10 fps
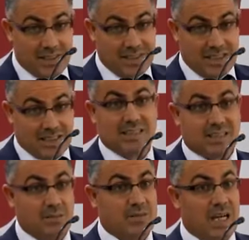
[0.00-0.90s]
visits
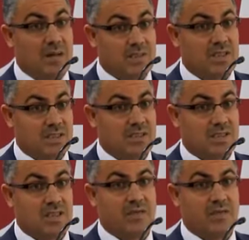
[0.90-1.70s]
sometimes is a